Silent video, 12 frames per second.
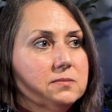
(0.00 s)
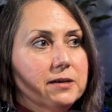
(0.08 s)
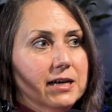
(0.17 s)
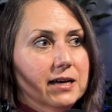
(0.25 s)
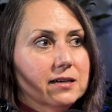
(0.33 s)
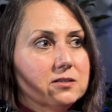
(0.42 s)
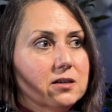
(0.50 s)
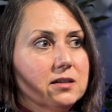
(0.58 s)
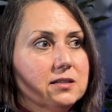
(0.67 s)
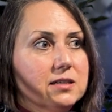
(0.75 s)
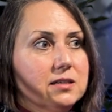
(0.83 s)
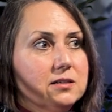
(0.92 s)
impact
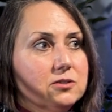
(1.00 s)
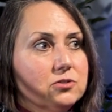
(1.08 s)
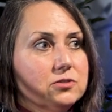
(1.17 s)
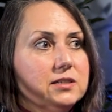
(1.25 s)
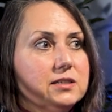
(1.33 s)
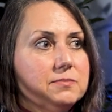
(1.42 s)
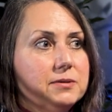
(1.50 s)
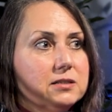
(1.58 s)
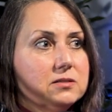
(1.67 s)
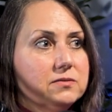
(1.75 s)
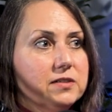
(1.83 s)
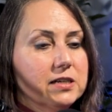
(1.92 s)
on the industry in
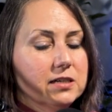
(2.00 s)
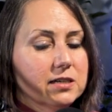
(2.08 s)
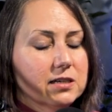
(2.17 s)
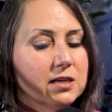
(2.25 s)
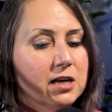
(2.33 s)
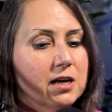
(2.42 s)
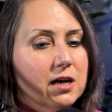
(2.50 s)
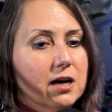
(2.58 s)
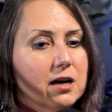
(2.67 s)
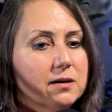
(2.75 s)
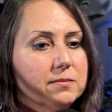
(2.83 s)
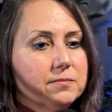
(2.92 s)
Pennsylvania.
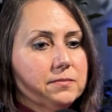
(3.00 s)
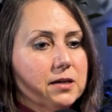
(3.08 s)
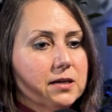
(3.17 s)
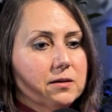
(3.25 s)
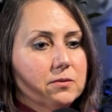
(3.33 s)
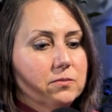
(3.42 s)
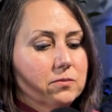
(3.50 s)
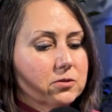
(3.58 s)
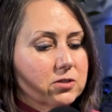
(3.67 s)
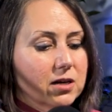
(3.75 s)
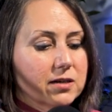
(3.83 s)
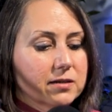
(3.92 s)

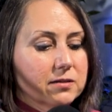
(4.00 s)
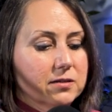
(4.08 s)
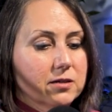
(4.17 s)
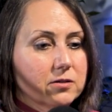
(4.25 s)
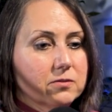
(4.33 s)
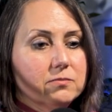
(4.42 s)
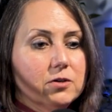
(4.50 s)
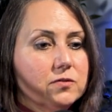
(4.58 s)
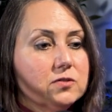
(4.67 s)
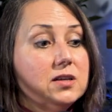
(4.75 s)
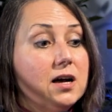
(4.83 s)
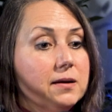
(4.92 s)
We're talking,
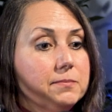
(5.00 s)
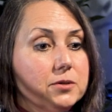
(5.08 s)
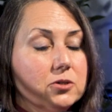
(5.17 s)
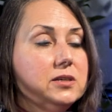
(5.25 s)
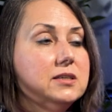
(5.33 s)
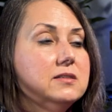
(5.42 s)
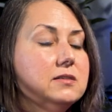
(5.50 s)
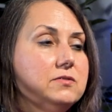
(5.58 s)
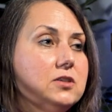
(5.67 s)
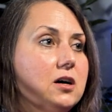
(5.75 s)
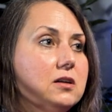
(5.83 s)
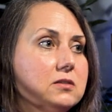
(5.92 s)
over time, billions
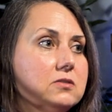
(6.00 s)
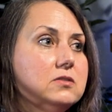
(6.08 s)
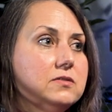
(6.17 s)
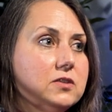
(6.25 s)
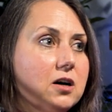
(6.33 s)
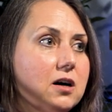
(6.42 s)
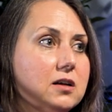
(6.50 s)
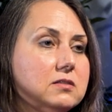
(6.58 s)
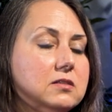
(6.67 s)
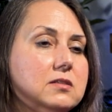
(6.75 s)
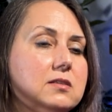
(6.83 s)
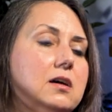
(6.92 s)
of dollars of
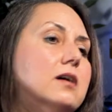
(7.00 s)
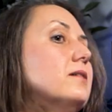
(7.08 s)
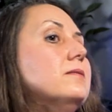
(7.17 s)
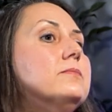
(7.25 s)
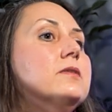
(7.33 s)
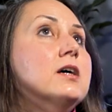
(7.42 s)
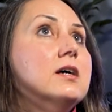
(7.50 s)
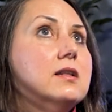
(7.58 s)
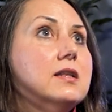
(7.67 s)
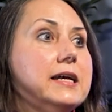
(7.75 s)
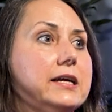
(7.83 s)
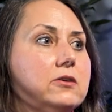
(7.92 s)
costs
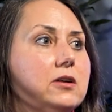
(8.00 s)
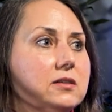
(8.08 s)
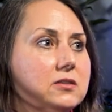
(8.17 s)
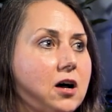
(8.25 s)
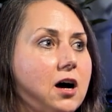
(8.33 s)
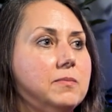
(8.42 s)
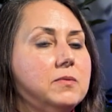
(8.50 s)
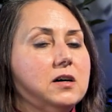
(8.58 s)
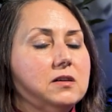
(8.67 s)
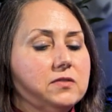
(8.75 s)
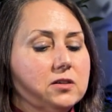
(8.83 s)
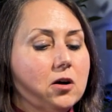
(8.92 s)
layered on top
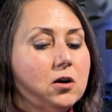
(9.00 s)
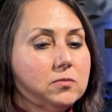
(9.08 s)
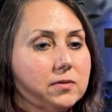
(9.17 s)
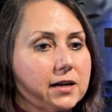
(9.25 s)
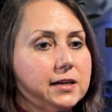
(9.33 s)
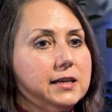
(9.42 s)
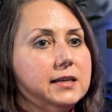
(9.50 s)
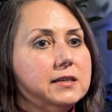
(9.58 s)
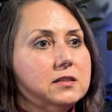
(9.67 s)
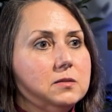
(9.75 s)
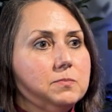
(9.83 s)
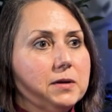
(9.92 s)
of an already
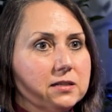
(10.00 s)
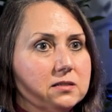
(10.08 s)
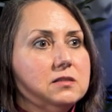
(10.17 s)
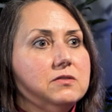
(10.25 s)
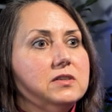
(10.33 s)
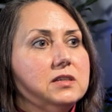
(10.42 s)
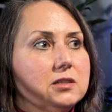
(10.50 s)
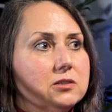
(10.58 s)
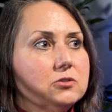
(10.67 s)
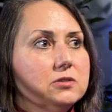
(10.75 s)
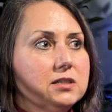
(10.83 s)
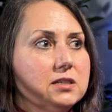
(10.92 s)
expensive
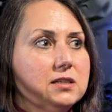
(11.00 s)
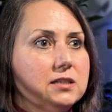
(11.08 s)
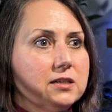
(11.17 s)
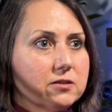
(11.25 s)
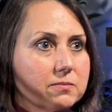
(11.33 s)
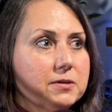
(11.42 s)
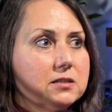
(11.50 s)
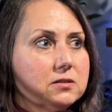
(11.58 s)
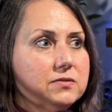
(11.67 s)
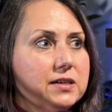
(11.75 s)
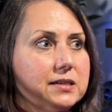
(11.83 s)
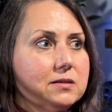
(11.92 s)
industry here in
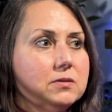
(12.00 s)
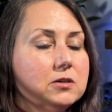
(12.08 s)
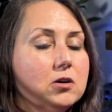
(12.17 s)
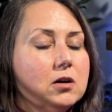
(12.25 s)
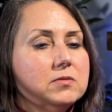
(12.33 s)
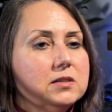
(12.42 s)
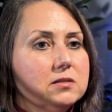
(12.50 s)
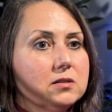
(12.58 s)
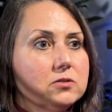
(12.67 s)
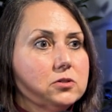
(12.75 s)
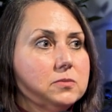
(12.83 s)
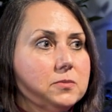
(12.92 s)
Pennsylvania. We are already the
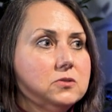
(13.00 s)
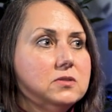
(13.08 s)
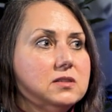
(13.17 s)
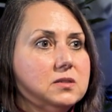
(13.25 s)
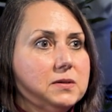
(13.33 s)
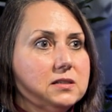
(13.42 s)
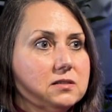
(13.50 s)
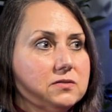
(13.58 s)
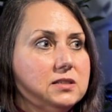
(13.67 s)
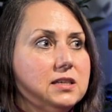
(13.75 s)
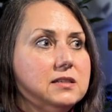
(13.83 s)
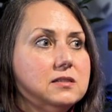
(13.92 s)
3rd most expensive
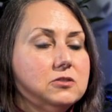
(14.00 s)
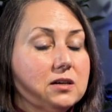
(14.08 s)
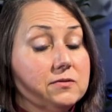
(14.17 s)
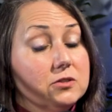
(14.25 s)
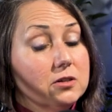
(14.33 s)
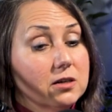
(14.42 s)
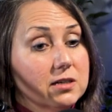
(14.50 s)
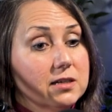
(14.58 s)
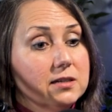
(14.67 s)
state to drive a truck